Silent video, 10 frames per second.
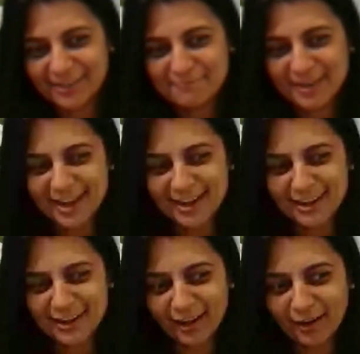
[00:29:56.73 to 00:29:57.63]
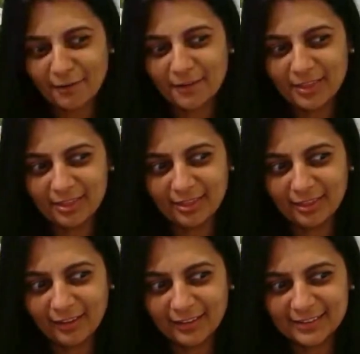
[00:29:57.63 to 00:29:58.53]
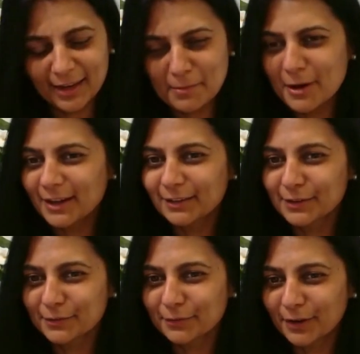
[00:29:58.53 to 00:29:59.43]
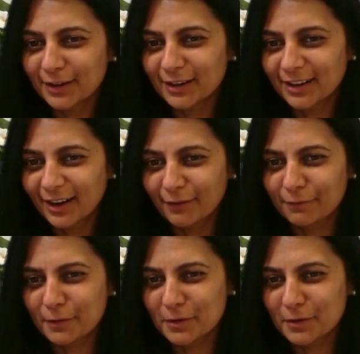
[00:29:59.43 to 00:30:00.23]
I've been with CMO Huddle for a few